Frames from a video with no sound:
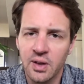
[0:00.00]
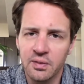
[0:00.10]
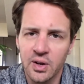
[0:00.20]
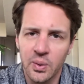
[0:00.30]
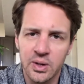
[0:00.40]
have
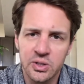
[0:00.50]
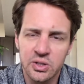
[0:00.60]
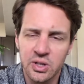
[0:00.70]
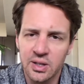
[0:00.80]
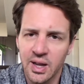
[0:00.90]
any questions
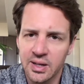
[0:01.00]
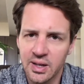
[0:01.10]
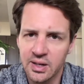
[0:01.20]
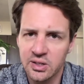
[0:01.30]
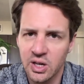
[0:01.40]
on that, you can
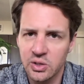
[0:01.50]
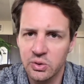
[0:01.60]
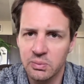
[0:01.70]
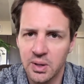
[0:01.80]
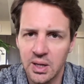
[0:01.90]
get in touch
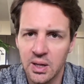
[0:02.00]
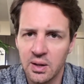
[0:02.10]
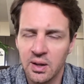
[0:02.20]
with me.